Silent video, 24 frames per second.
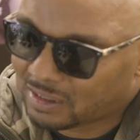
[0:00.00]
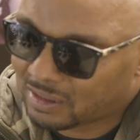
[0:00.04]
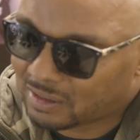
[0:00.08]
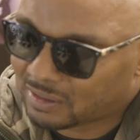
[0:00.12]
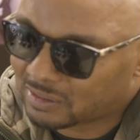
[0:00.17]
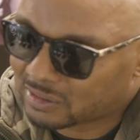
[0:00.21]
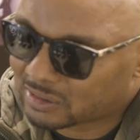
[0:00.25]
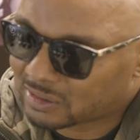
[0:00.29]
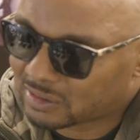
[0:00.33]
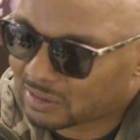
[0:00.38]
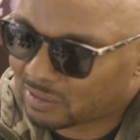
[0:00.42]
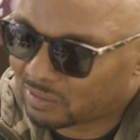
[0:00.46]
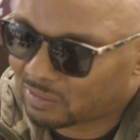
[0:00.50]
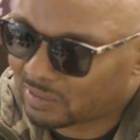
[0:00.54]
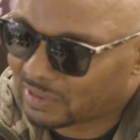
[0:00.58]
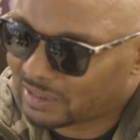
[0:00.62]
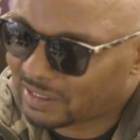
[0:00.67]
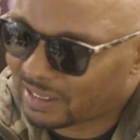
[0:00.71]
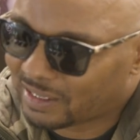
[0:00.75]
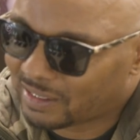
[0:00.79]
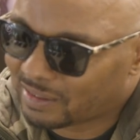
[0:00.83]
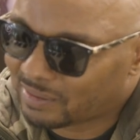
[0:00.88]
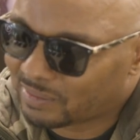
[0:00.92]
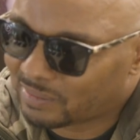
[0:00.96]
And so,
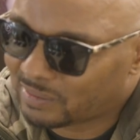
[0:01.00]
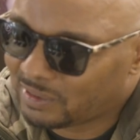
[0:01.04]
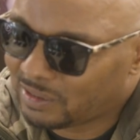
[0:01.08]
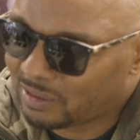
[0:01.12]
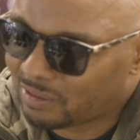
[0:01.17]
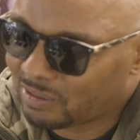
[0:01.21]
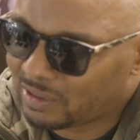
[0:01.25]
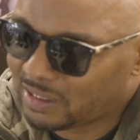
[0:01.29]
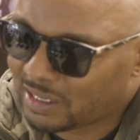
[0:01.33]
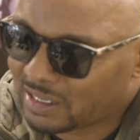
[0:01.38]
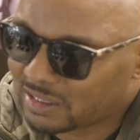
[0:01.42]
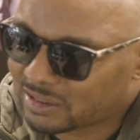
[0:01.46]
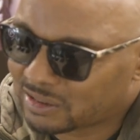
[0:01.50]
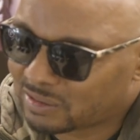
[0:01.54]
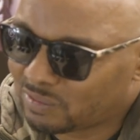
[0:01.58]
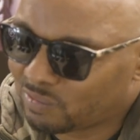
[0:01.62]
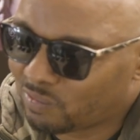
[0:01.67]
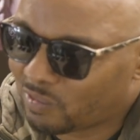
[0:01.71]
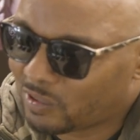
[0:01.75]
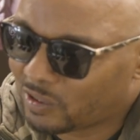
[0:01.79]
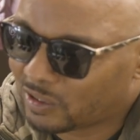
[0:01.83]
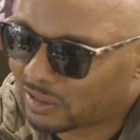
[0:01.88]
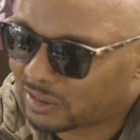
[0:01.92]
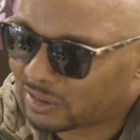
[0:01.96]
uh, you know, and that's
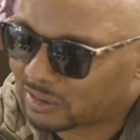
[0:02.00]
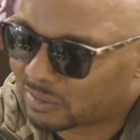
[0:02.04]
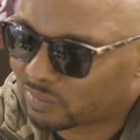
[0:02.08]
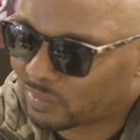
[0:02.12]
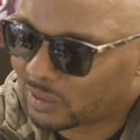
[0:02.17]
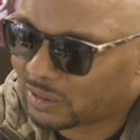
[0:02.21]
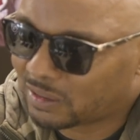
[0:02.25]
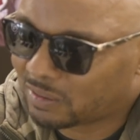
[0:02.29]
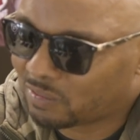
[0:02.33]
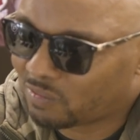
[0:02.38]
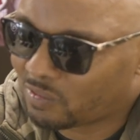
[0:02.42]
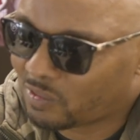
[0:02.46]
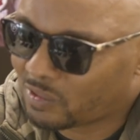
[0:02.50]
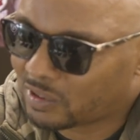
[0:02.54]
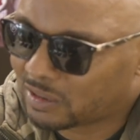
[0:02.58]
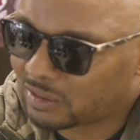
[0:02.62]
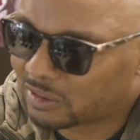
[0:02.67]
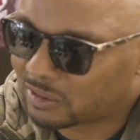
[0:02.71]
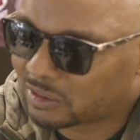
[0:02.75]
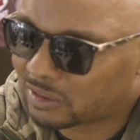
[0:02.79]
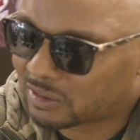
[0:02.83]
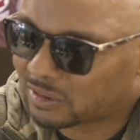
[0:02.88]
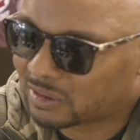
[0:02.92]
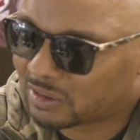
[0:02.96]
New Orleans, man. New
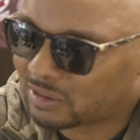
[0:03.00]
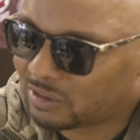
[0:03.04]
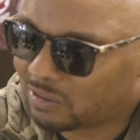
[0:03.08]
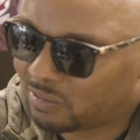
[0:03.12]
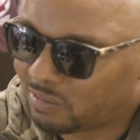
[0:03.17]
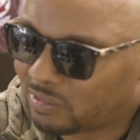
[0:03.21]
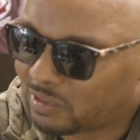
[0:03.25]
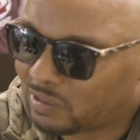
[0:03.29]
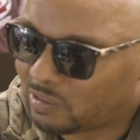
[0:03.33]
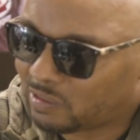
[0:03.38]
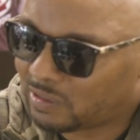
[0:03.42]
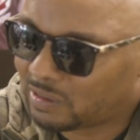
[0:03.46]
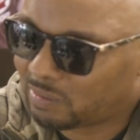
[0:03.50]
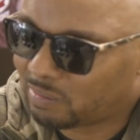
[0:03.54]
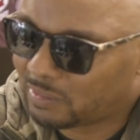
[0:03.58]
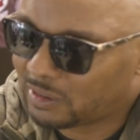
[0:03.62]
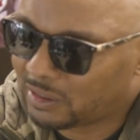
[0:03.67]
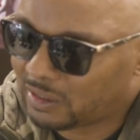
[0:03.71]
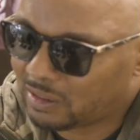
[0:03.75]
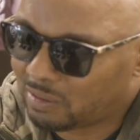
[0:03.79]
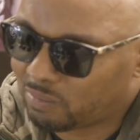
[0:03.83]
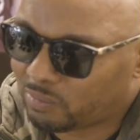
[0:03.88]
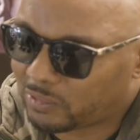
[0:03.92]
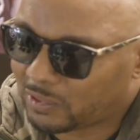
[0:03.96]
Orleans is a unique,
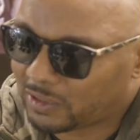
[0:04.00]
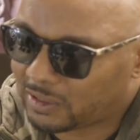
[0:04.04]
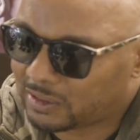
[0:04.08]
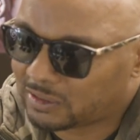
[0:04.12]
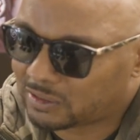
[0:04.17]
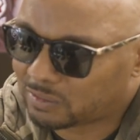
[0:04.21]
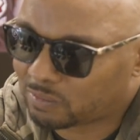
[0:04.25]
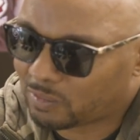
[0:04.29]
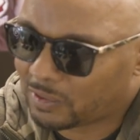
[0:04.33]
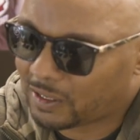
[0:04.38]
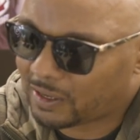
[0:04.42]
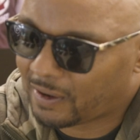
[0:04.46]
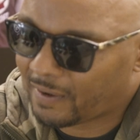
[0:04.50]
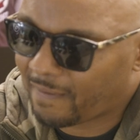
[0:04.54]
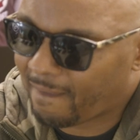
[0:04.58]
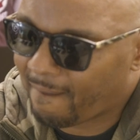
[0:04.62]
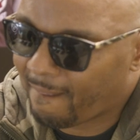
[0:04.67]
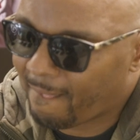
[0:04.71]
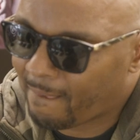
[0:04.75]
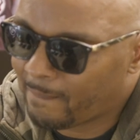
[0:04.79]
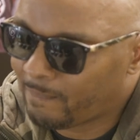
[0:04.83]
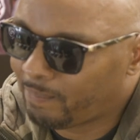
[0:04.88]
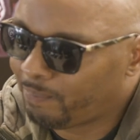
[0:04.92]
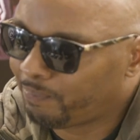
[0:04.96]
unique place where
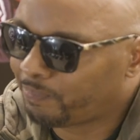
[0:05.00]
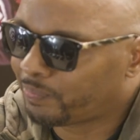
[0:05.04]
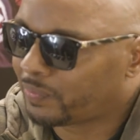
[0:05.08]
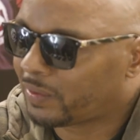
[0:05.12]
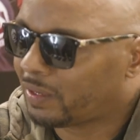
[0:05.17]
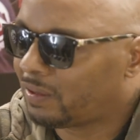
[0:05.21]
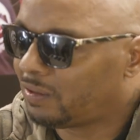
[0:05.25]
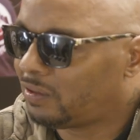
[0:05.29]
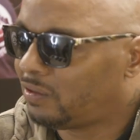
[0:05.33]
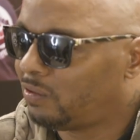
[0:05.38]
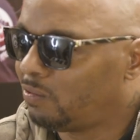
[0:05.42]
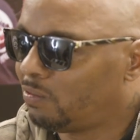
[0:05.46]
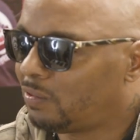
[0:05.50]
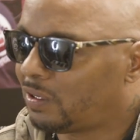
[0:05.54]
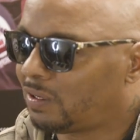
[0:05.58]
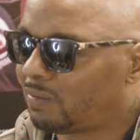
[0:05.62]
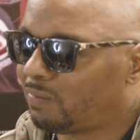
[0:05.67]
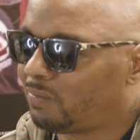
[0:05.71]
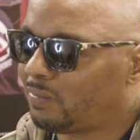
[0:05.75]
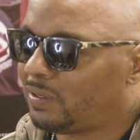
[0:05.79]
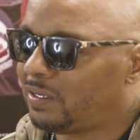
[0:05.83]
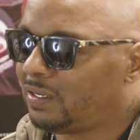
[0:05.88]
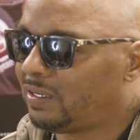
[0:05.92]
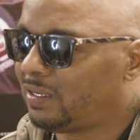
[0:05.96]
you
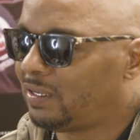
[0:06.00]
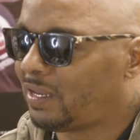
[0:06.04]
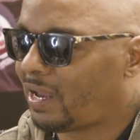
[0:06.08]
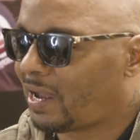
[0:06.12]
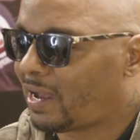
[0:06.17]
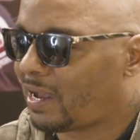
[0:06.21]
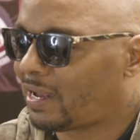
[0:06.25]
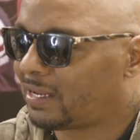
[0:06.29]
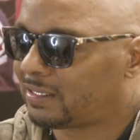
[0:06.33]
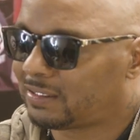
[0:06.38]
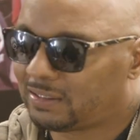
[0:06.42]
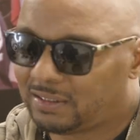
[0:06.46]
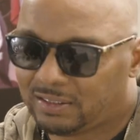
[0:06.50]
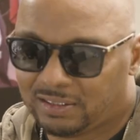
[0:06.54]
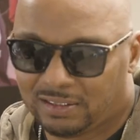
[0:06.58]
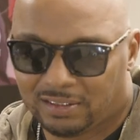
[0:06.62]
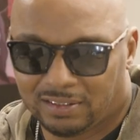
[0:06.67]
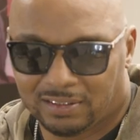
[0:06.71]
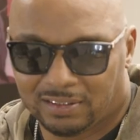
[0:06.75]
can be hot,